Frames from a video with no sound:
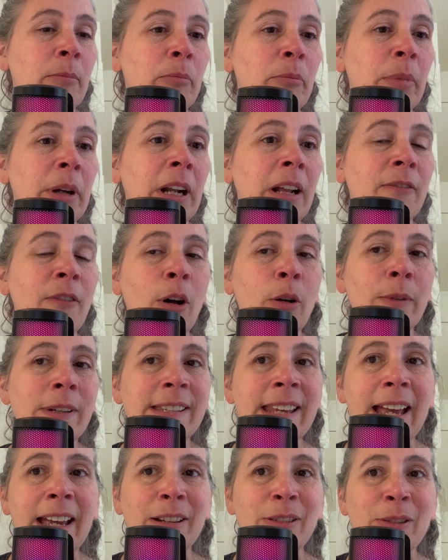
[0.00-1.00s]
But I've always
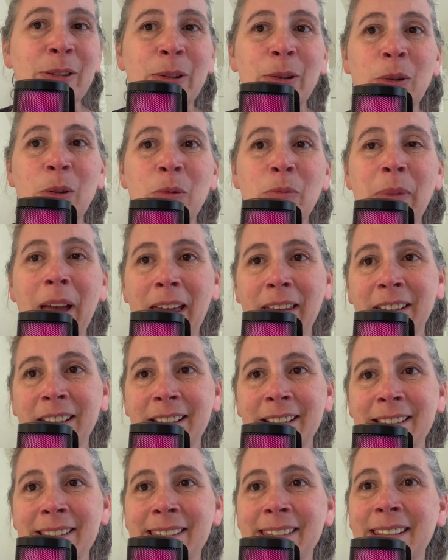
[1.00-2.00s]
had to
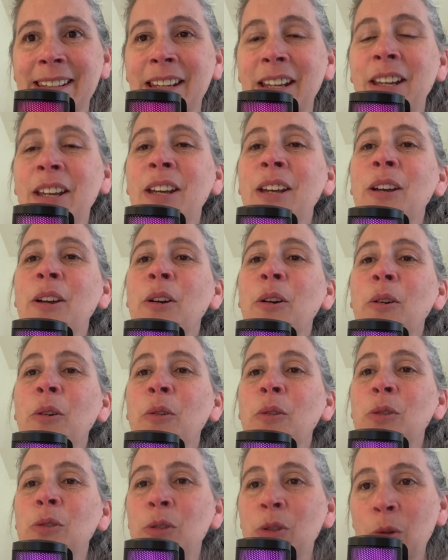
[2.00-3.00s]
balance,
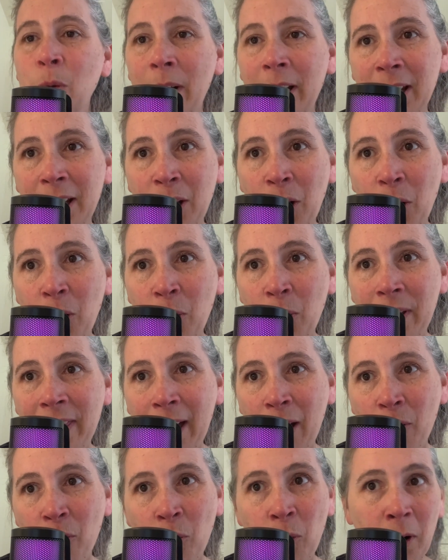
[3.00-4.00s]
do I go
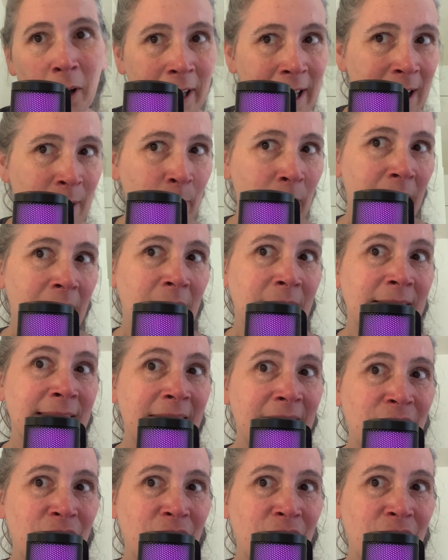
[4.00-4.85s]
without working my day